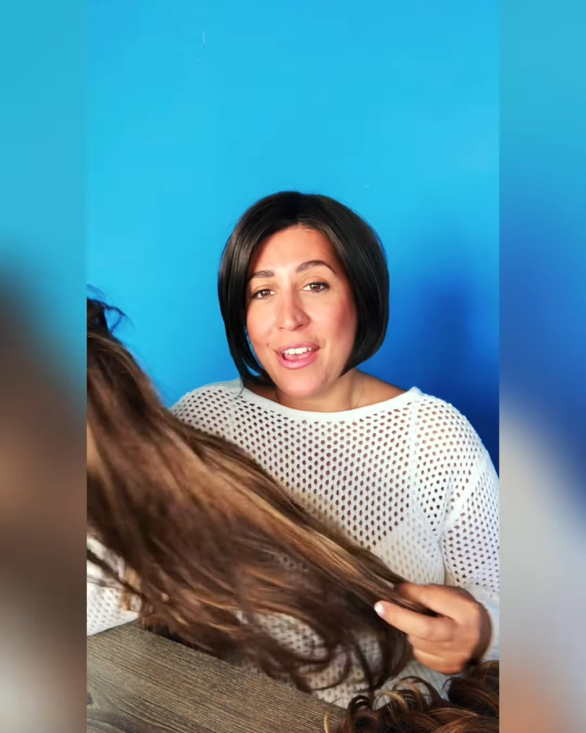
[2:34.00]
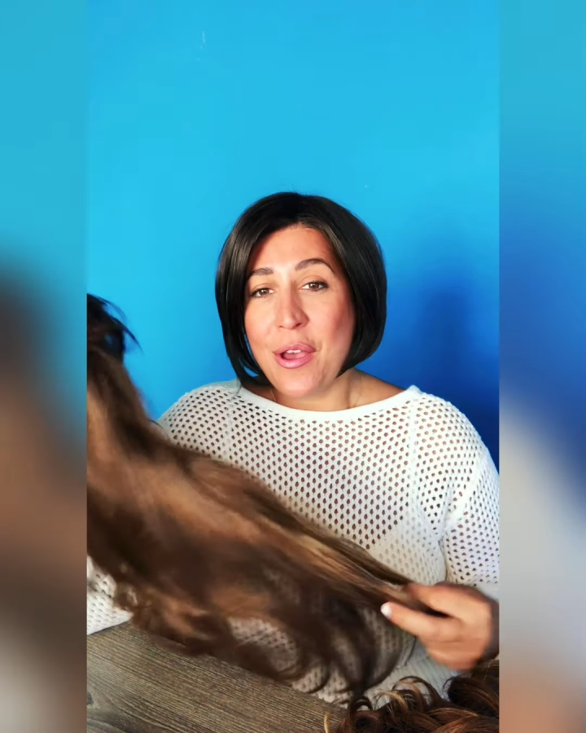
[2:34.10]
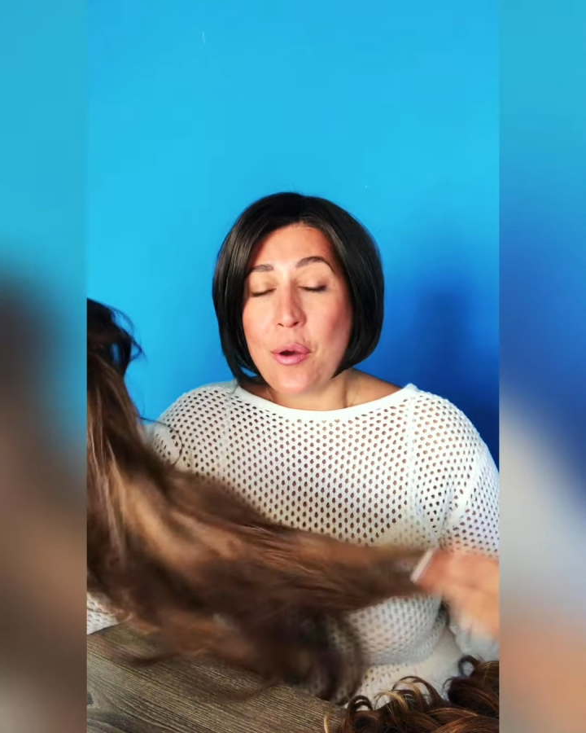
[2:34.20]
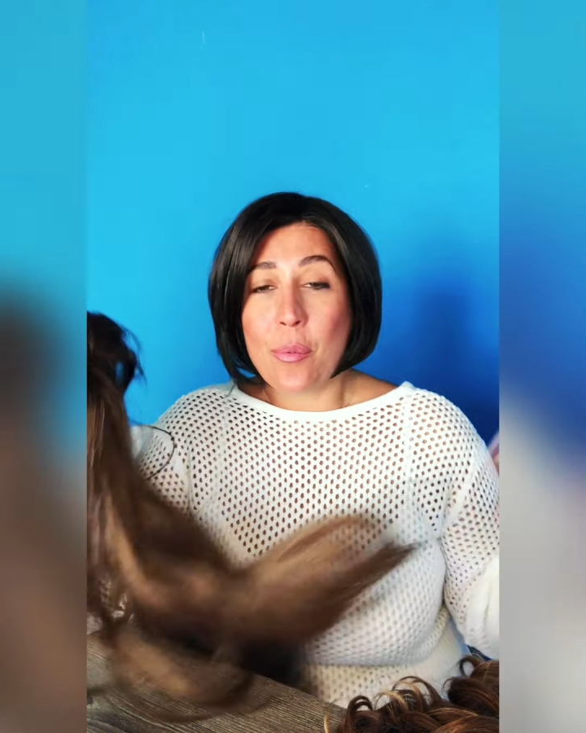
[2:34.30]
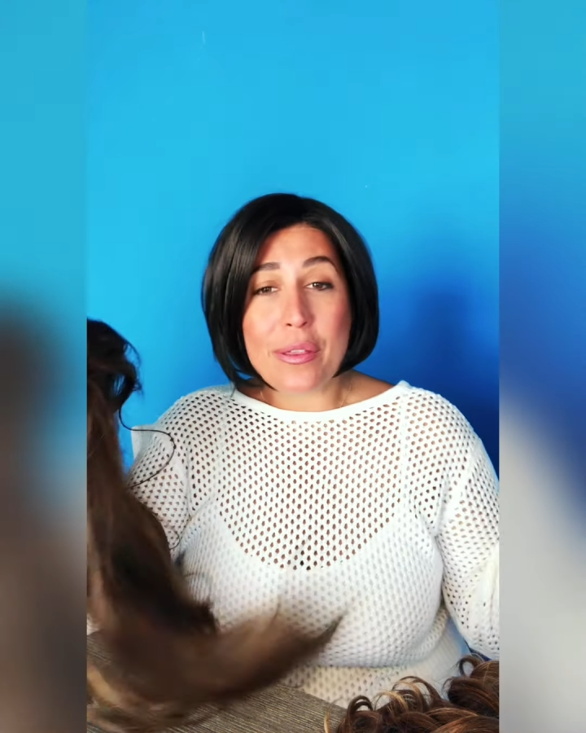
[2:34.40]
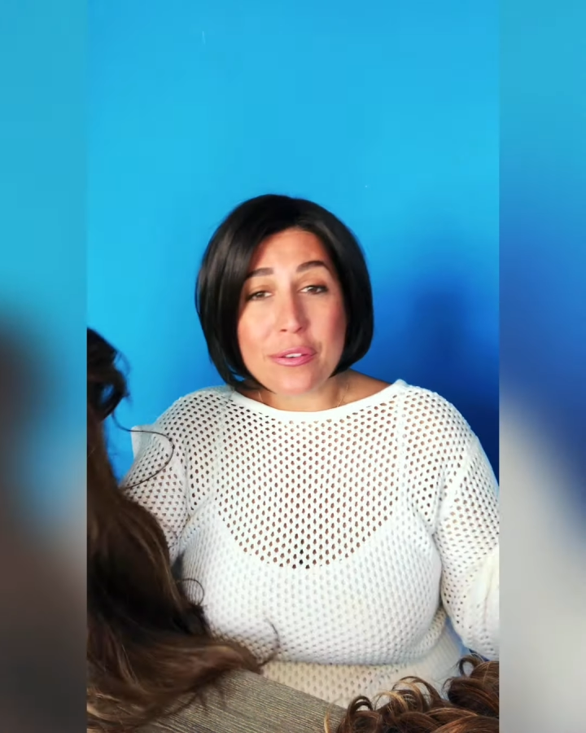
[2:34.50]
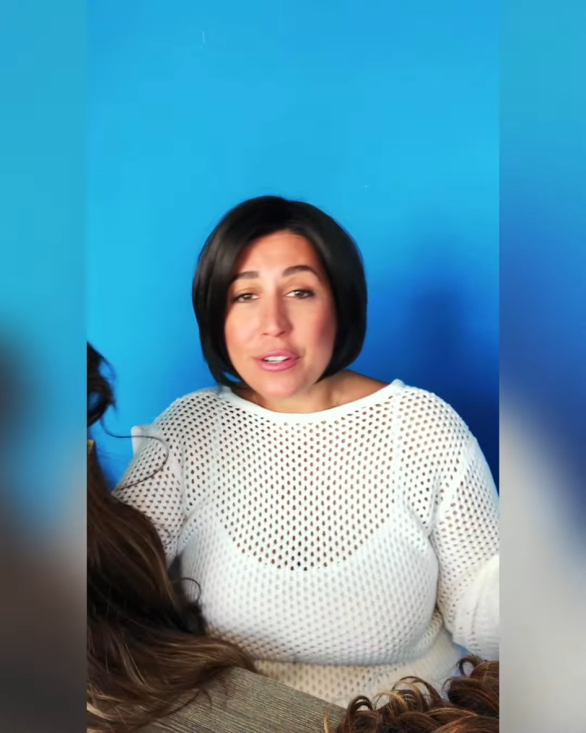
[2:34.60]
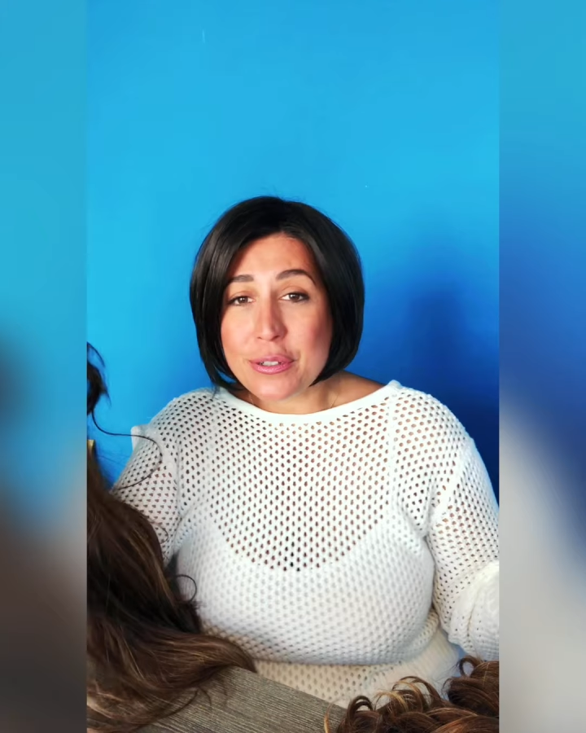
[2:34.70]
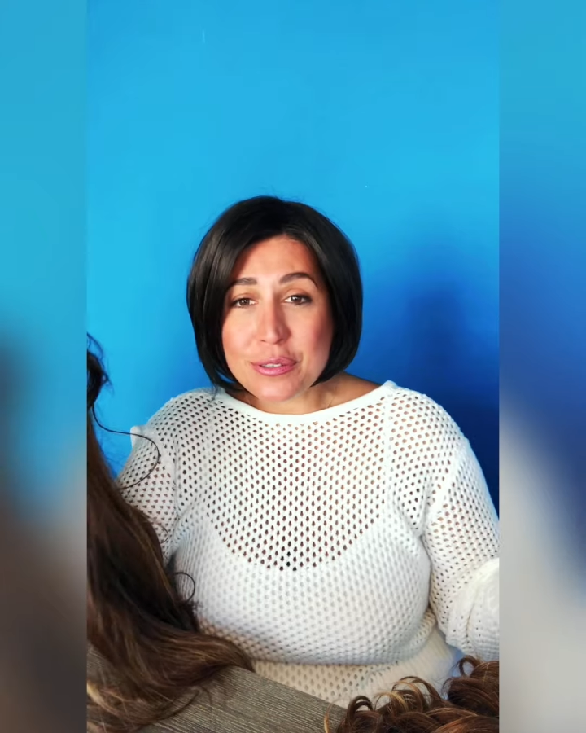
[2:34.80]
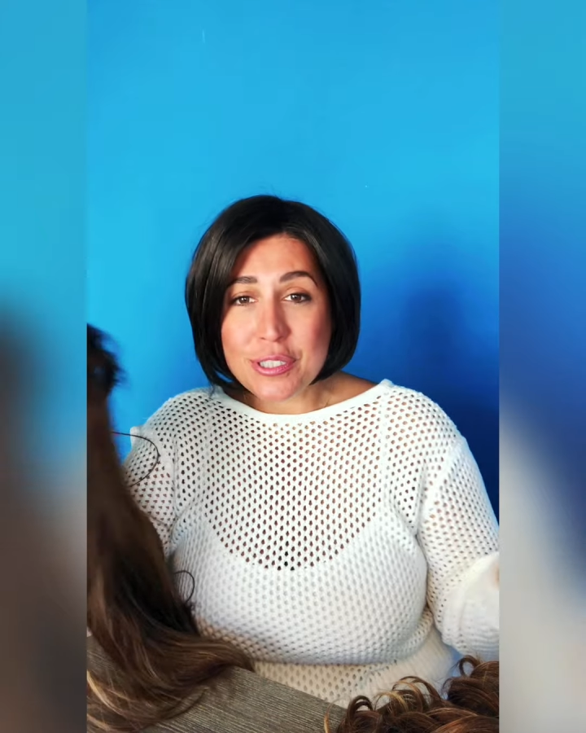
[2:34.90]
Whether
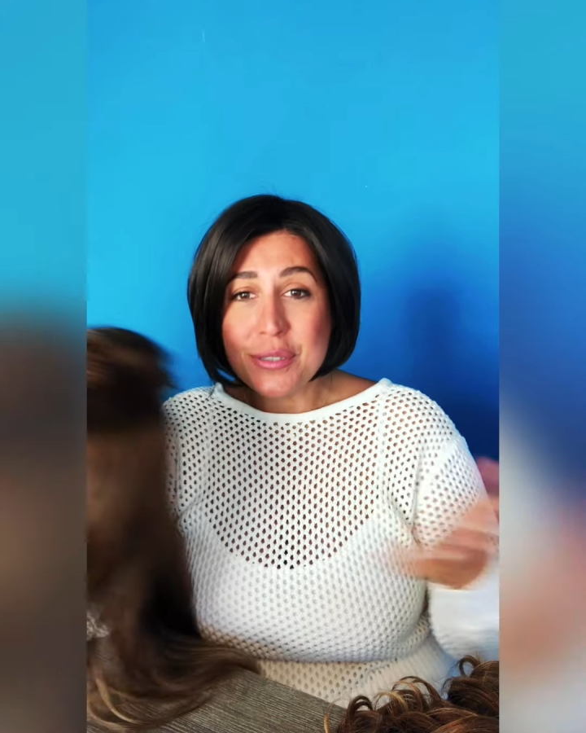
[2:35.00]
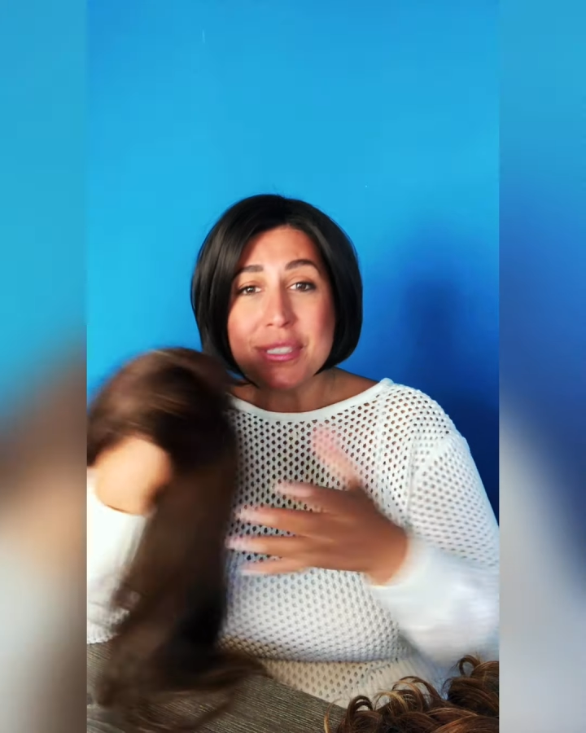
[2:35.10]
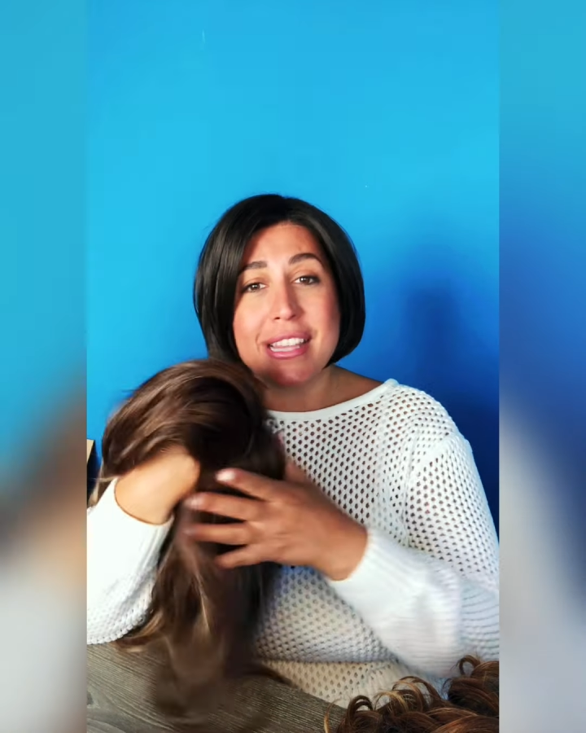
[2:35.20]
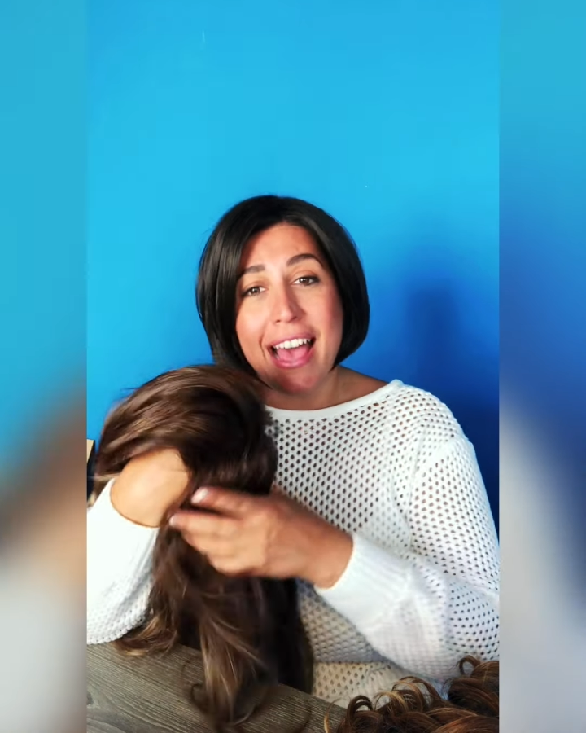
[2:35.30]
you choose the